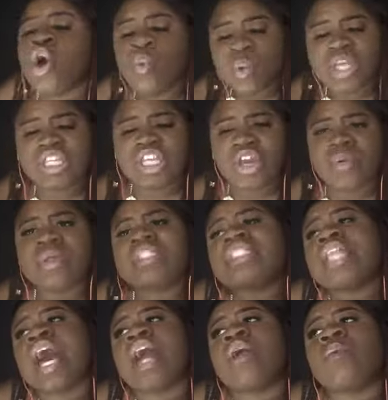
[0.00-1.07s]
With you it's
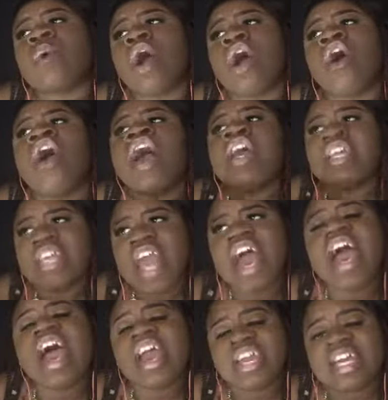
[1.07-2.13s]
like, whoa.
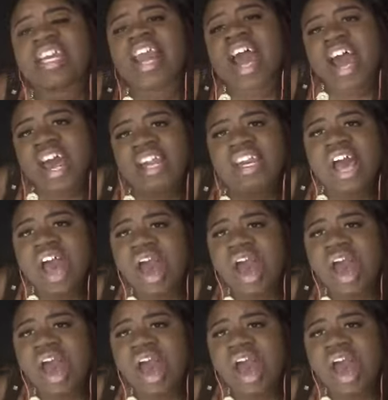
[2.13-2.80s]
Yeah, and I